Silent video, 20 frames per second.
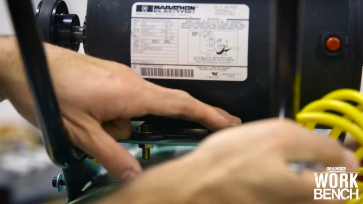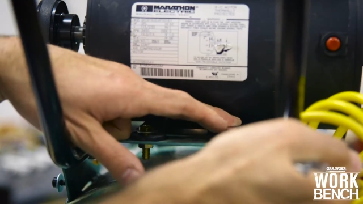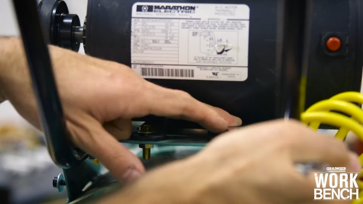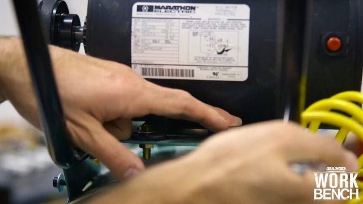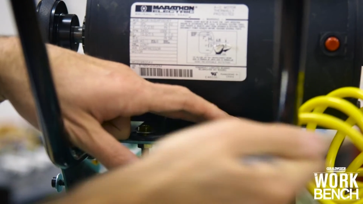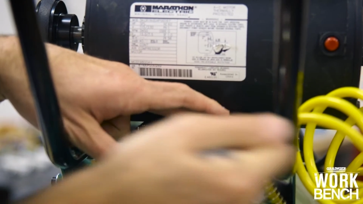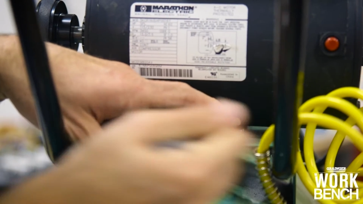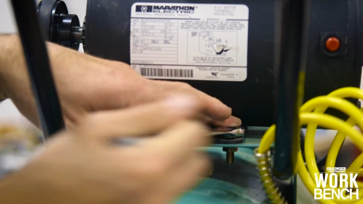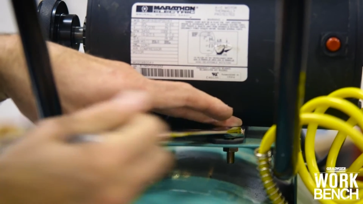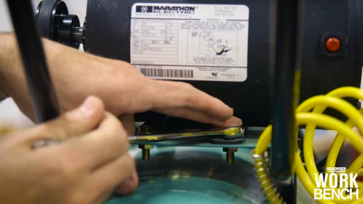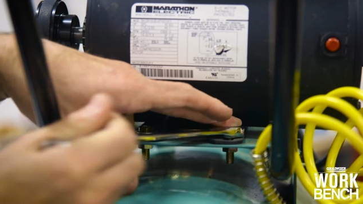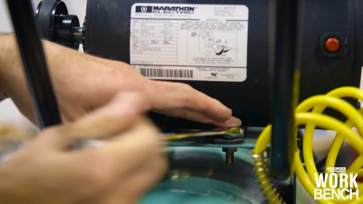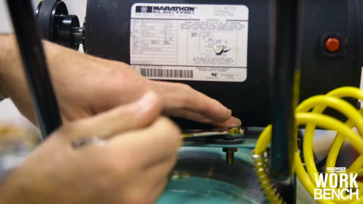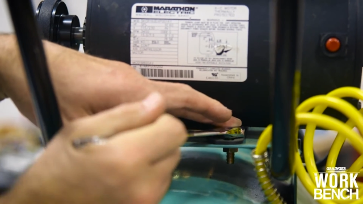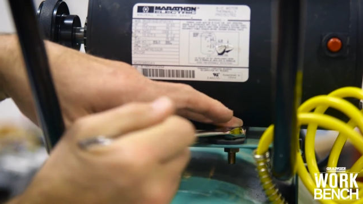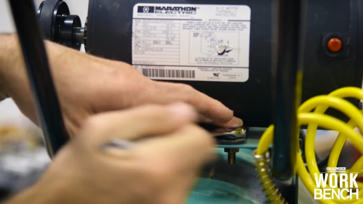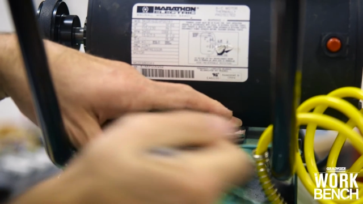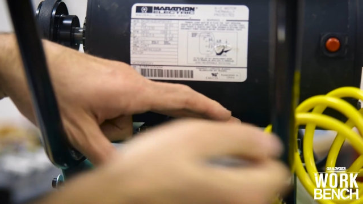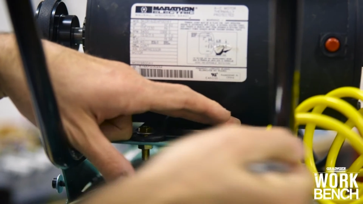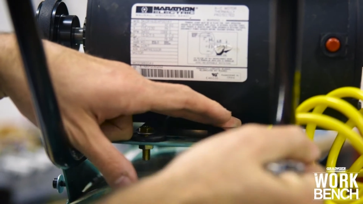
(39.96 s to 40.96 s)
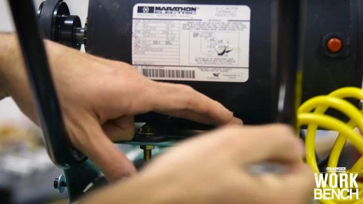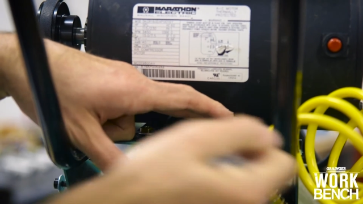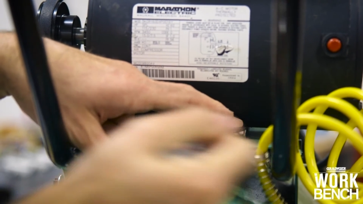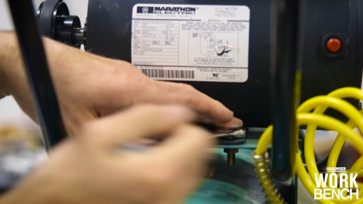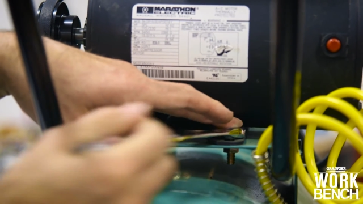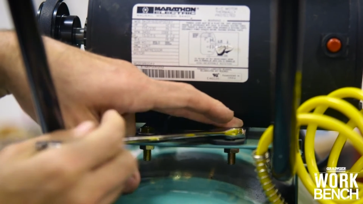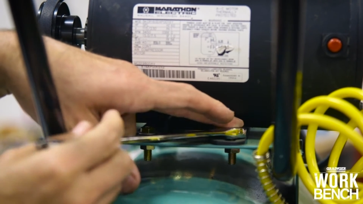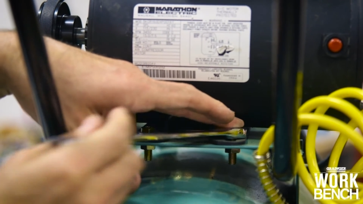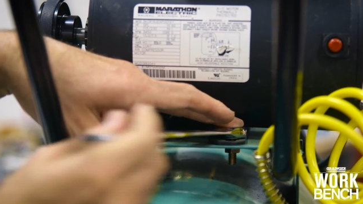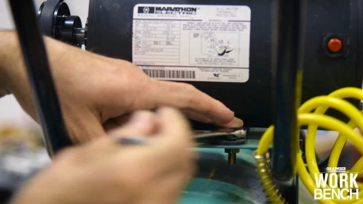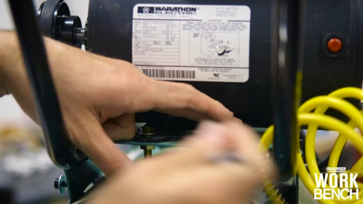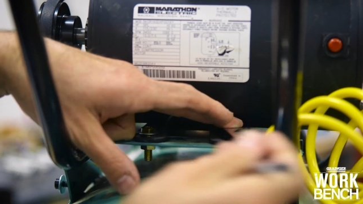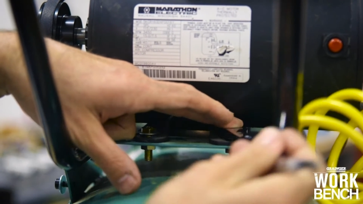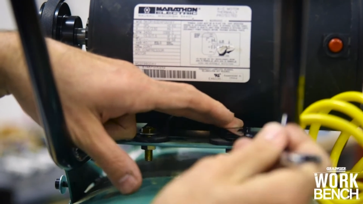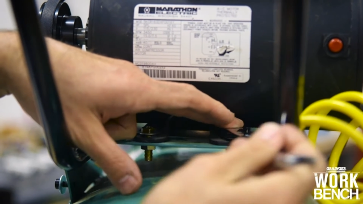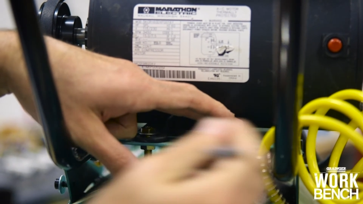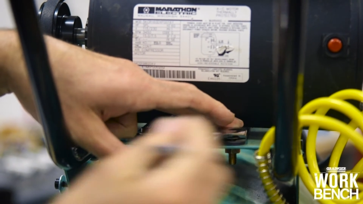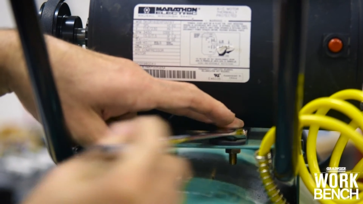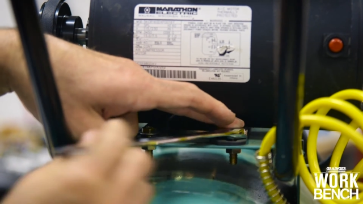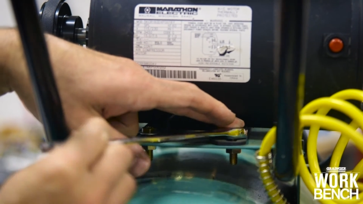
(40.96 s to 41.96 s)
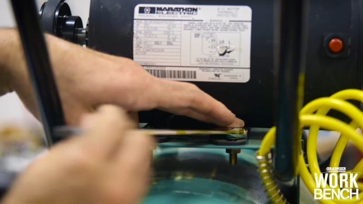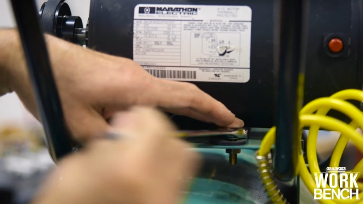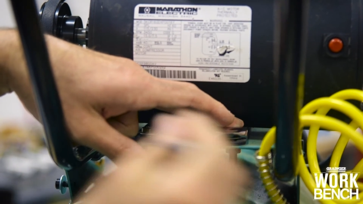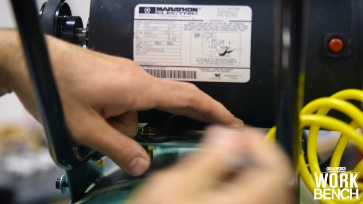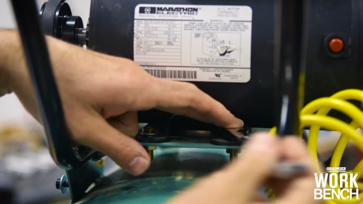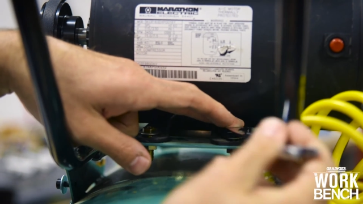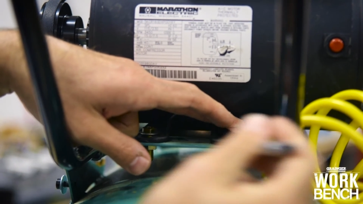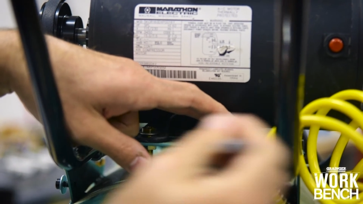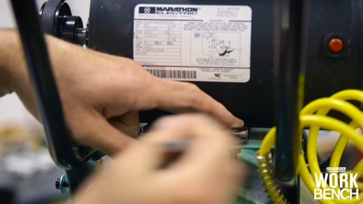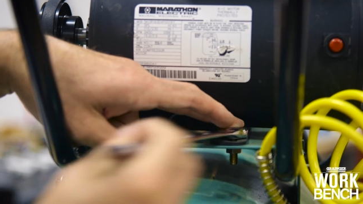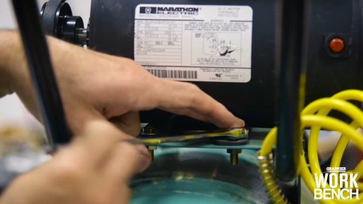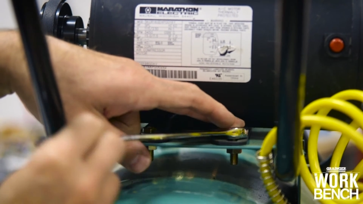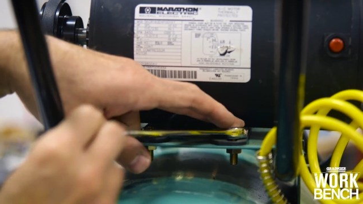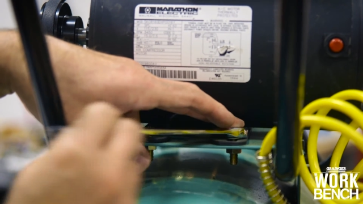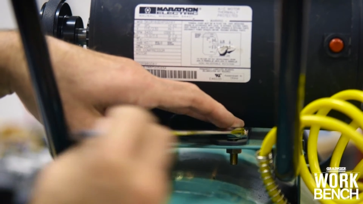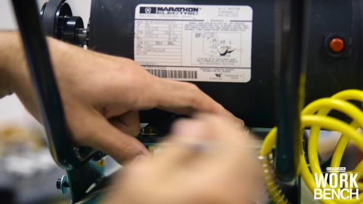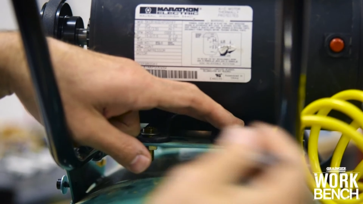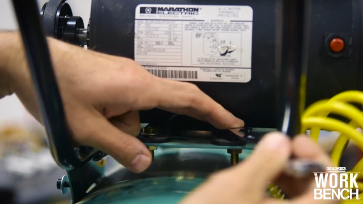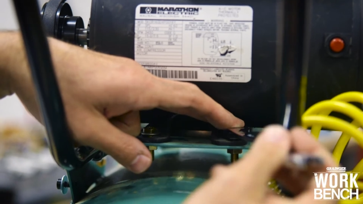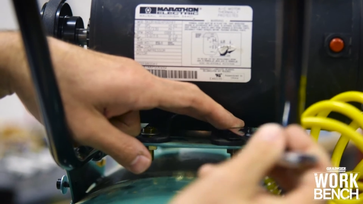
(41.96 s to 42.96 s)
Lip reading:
No face is visible, so there are no lips to read.